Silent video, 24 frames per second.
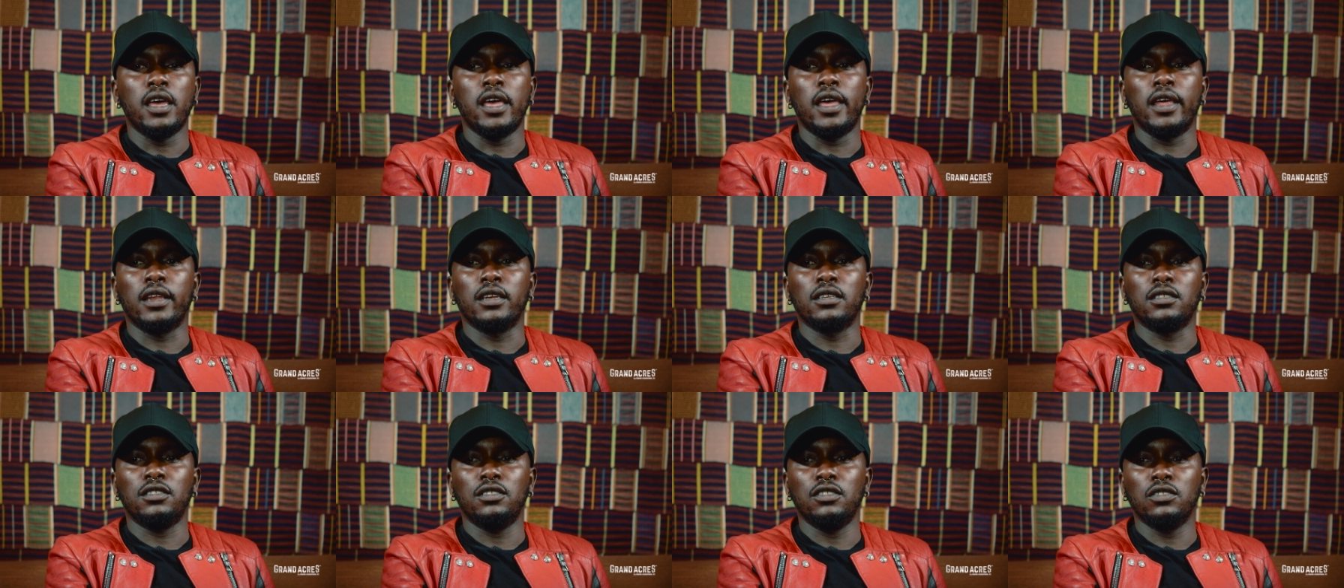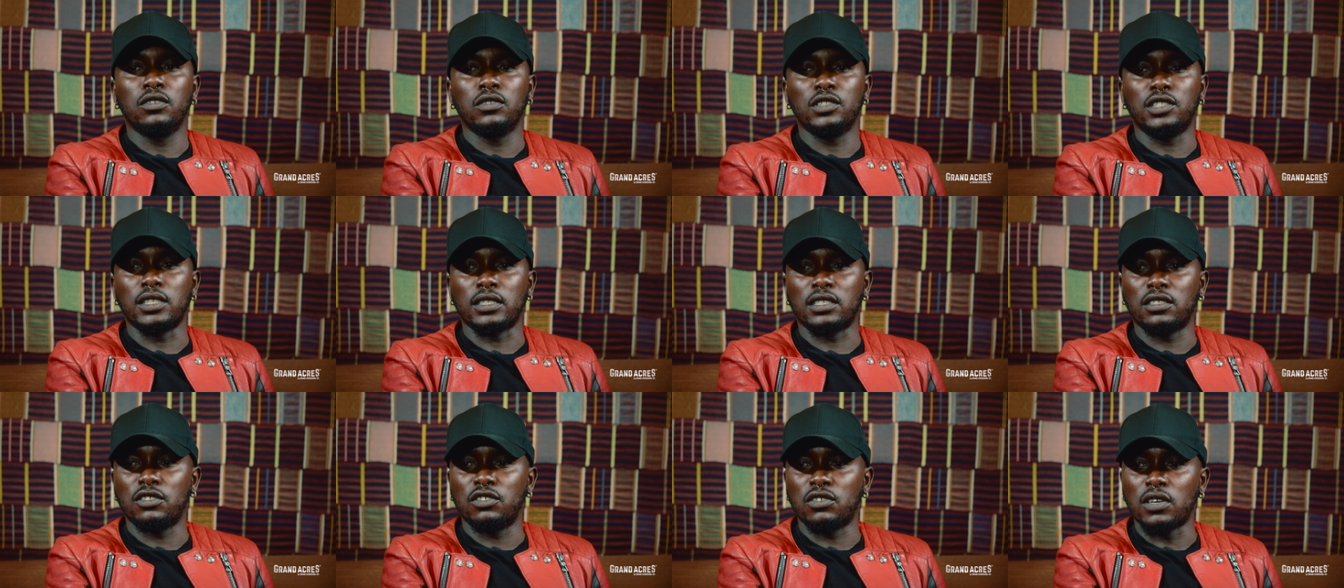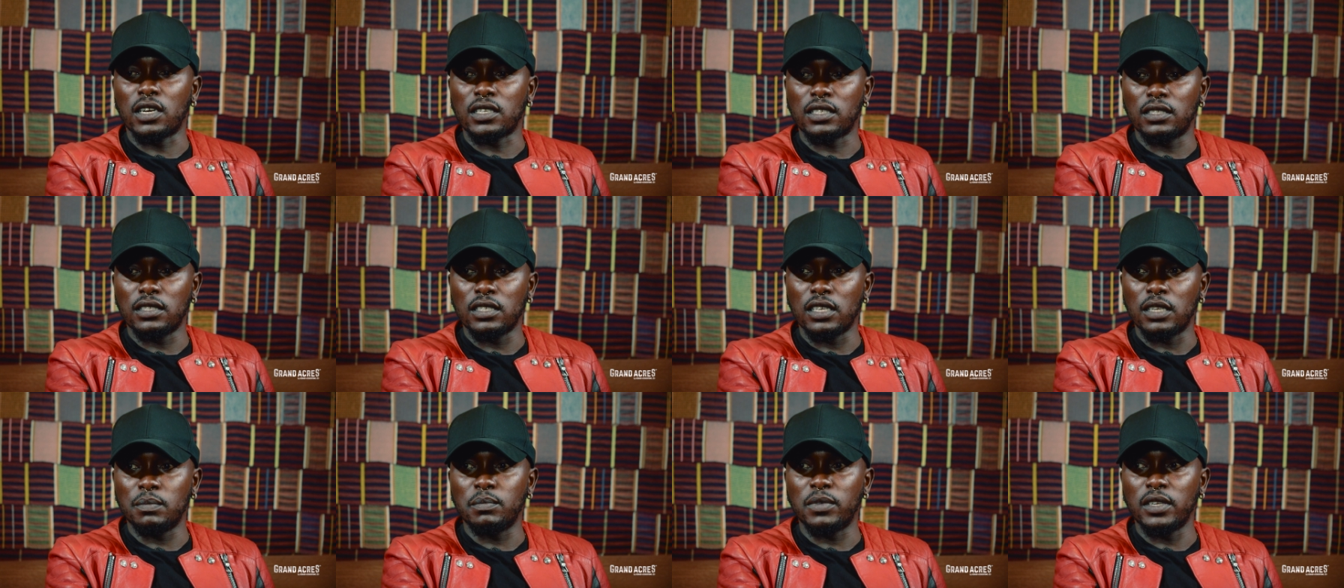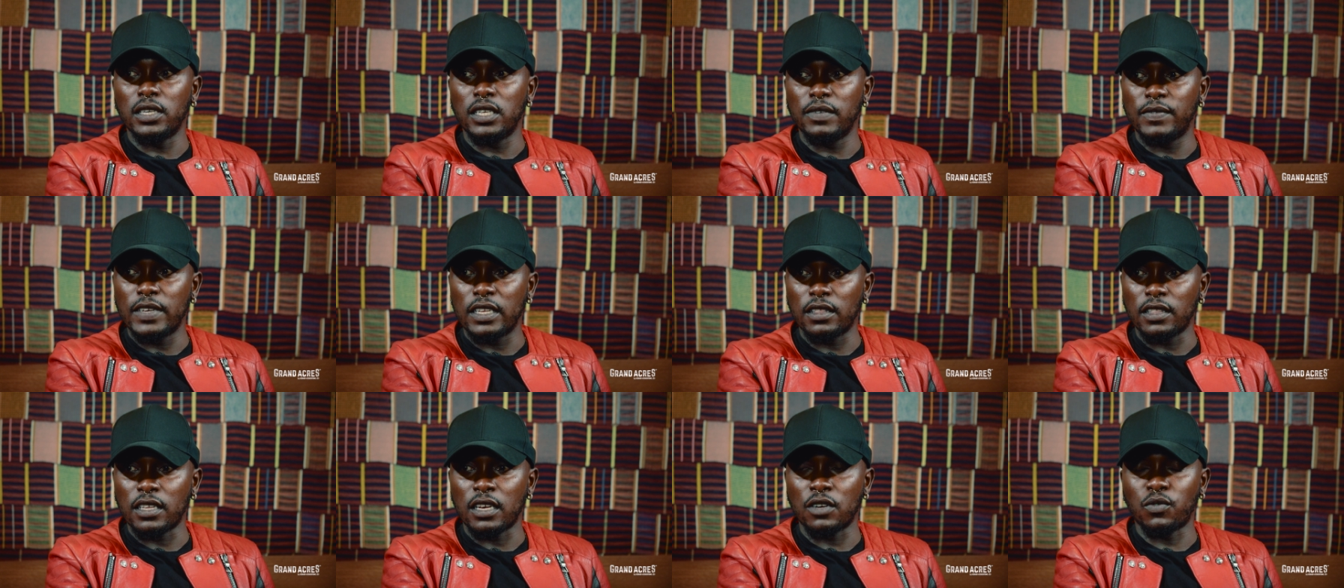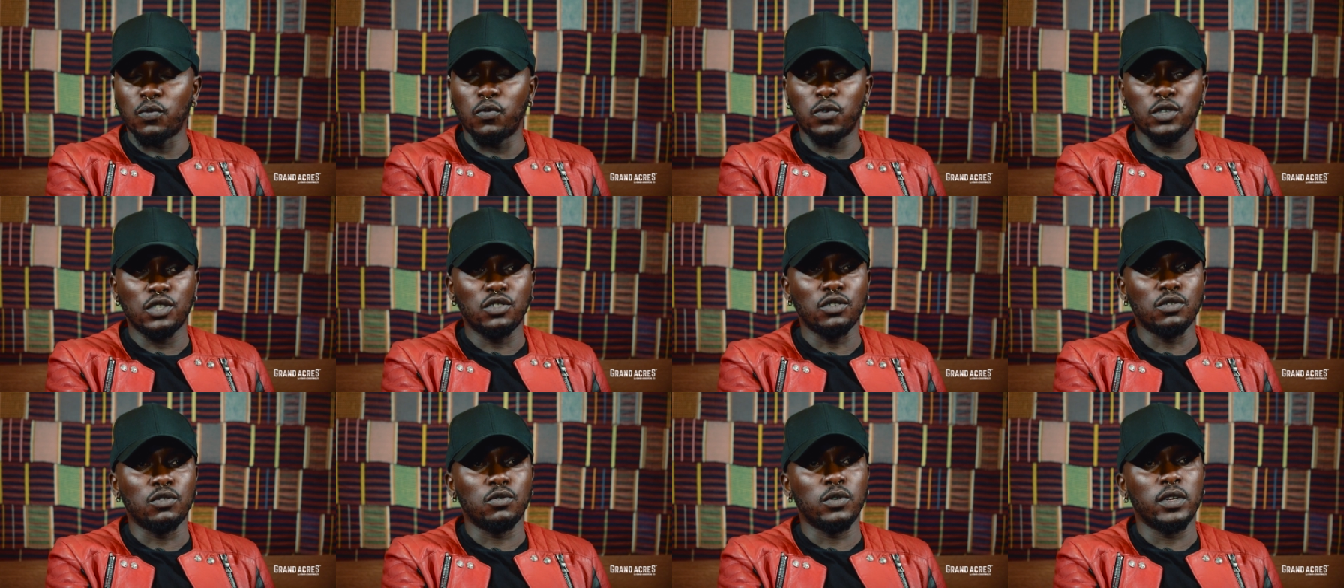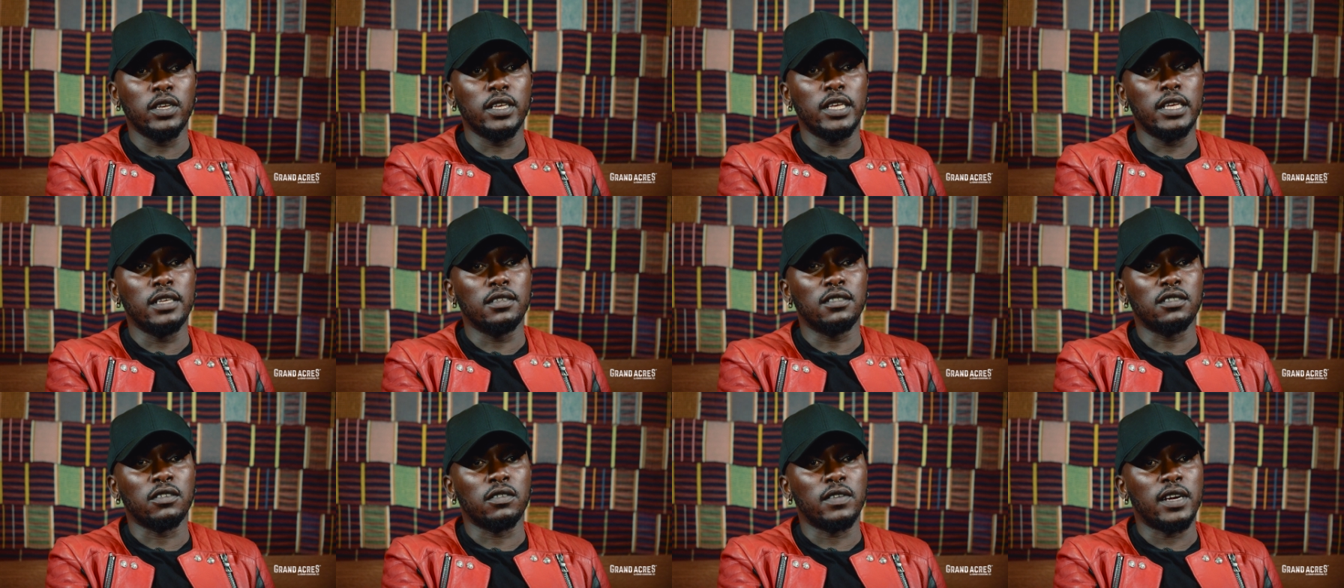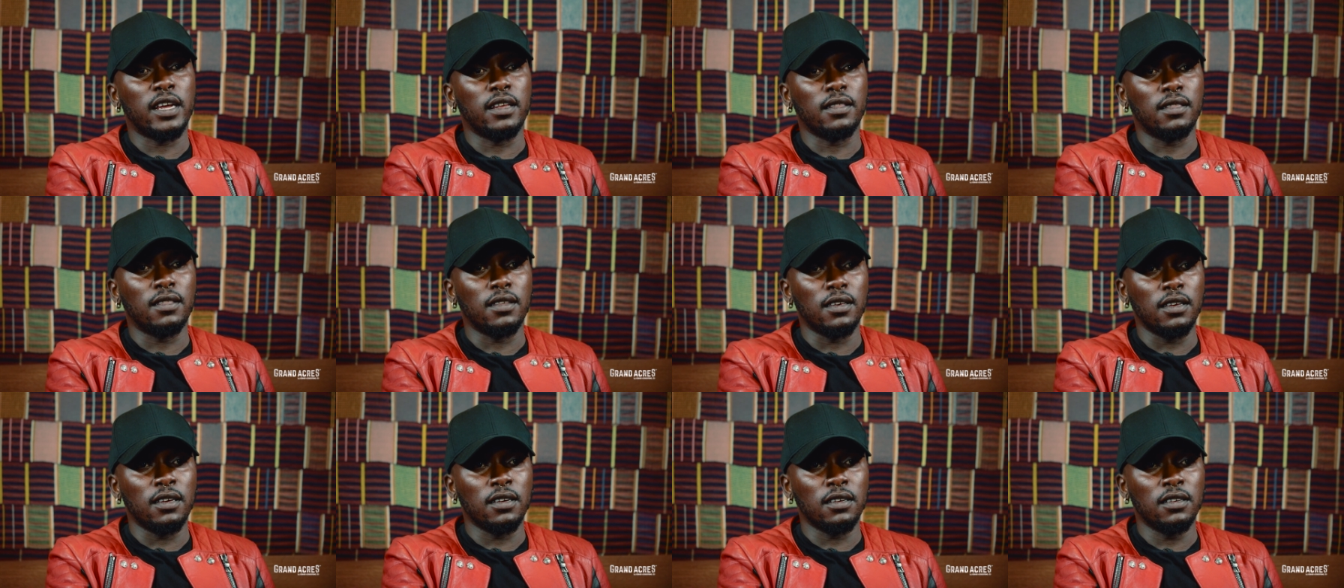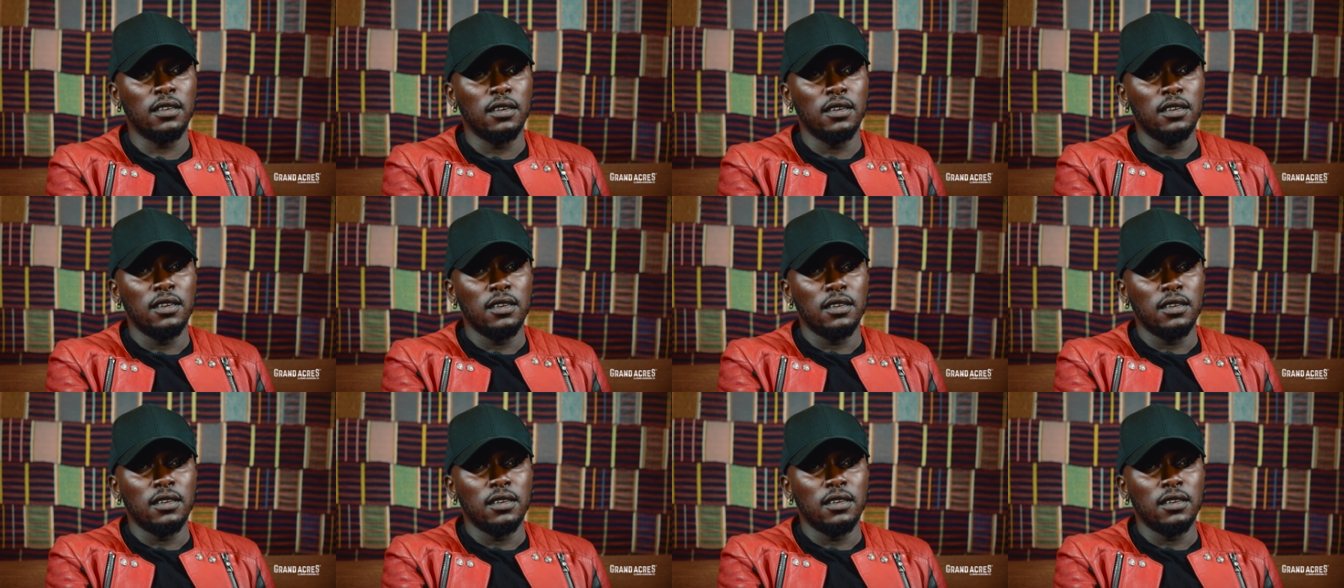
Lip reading: and just trusting and believing that what you're doing is the right thing,